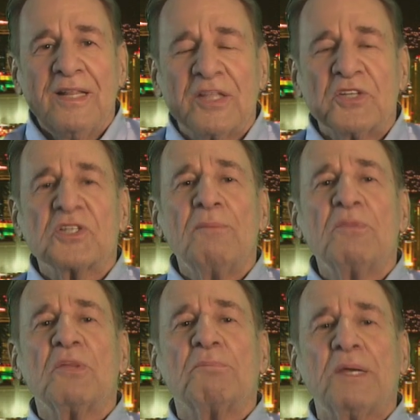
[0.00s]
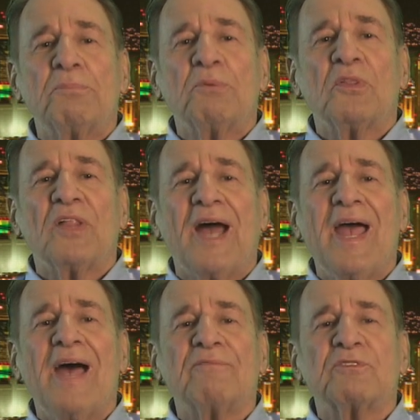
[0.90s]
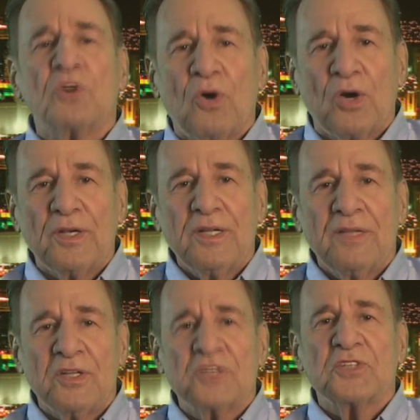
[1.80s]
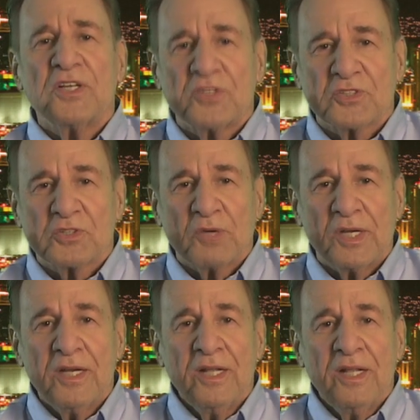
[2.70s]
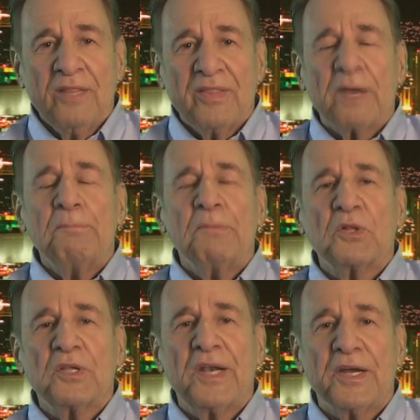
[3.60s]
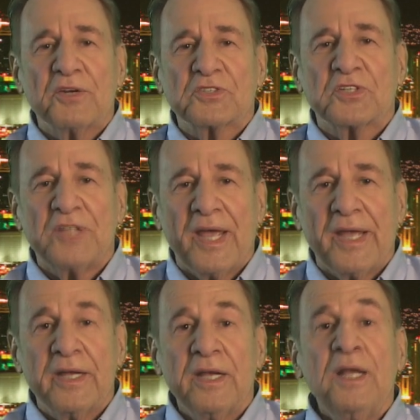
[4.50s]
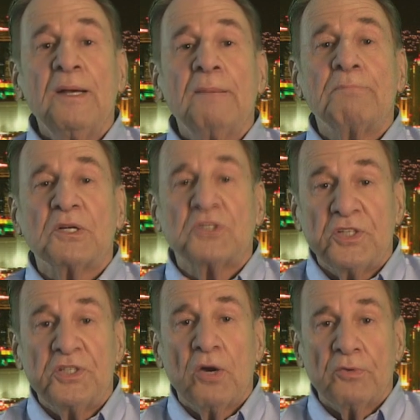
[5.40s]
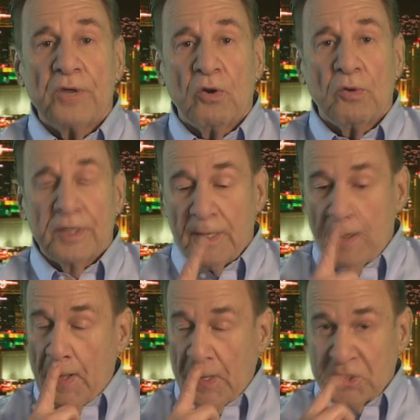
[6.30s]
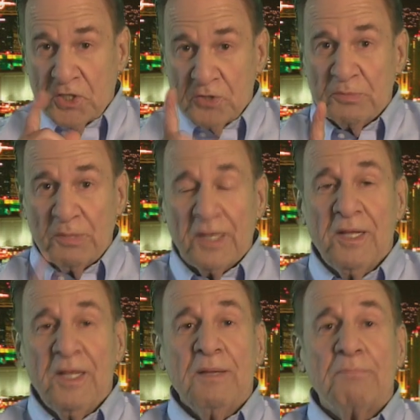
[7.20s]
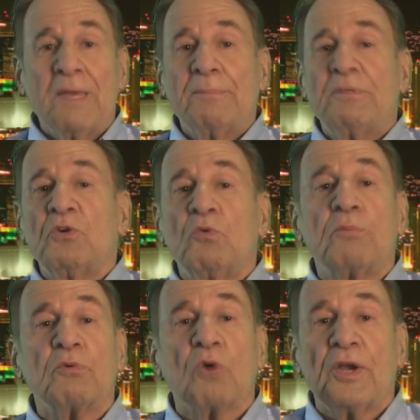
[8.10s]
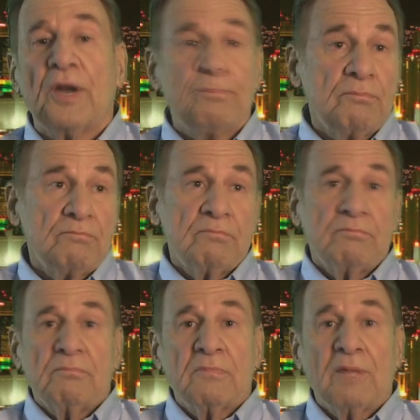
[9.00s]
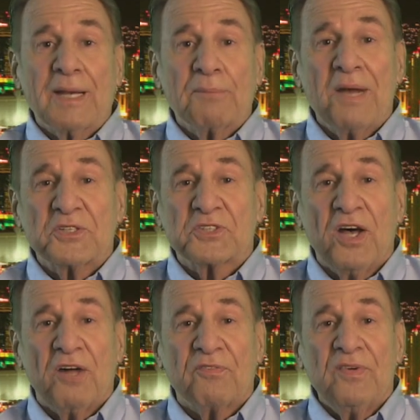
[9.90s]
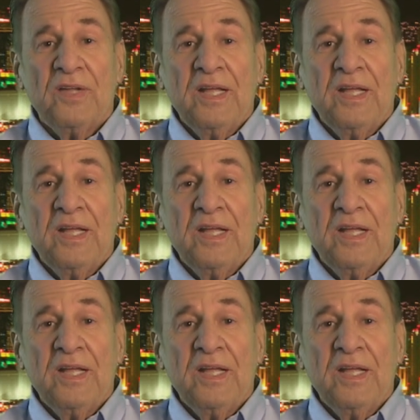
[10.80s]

than some of the people that I have taught in this industry that are millionaires today, but you don't know it. Excuse me. Maybe you were brought up like myself.